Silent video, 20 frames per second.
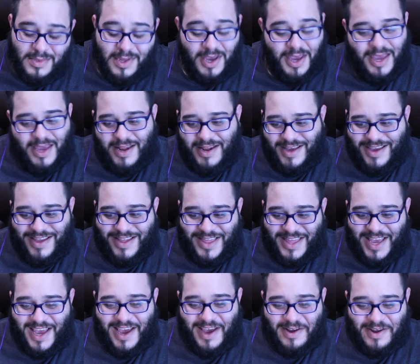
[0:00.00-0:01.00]
Hey, look at
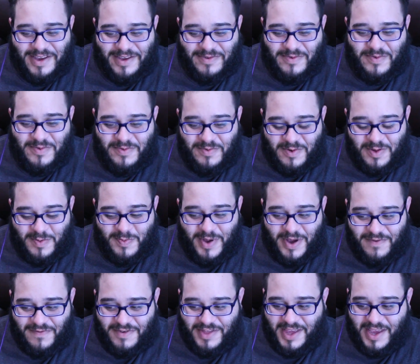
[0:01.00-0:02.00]
that.
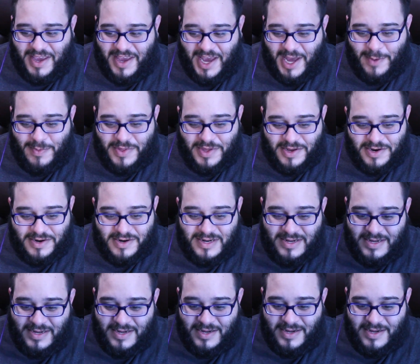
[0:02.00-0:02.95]
Respect for the captain.